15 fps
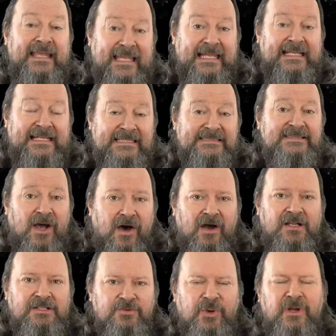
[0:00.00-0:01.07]
It is
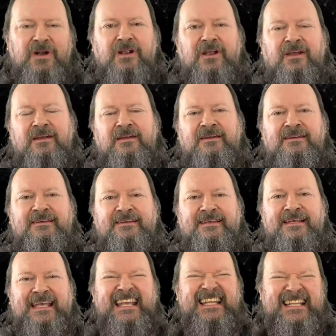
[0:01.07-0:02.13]
hard work.
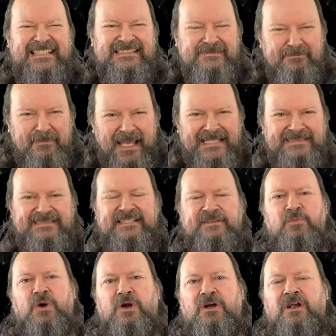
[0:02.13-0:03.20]
It is messy
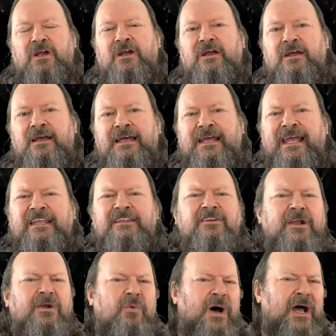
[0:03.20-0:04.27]
work. It
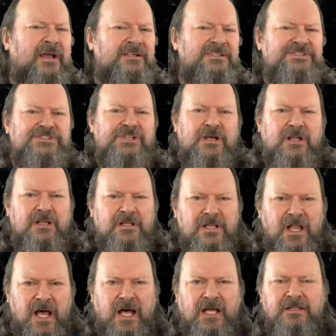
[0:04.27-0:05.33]
requires a
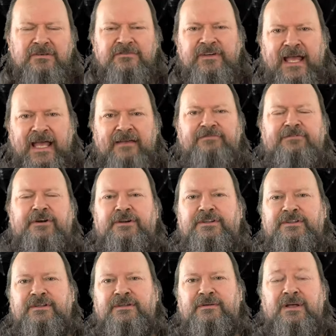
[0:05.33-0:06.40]
lot of effort.